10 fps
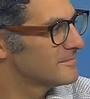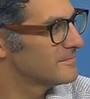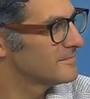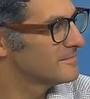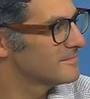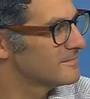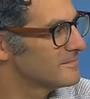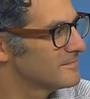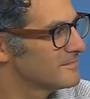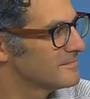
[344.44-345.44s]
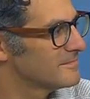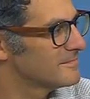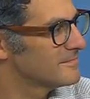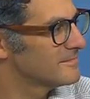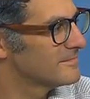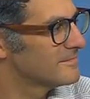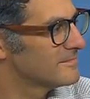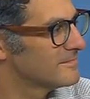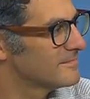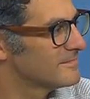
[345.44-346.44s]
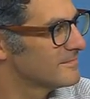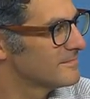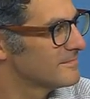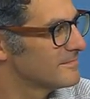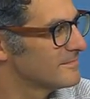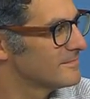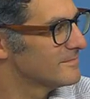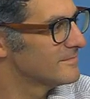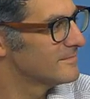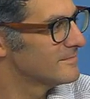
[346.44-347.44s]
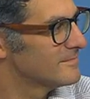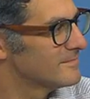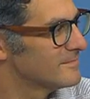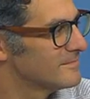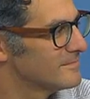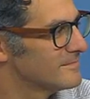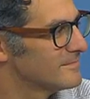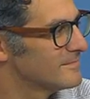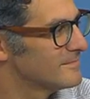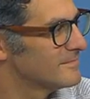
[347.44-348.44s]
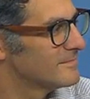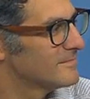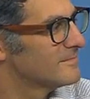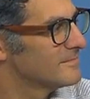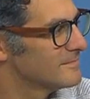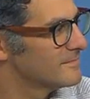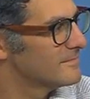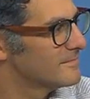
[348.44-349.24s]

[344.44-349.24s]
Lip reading: (silent)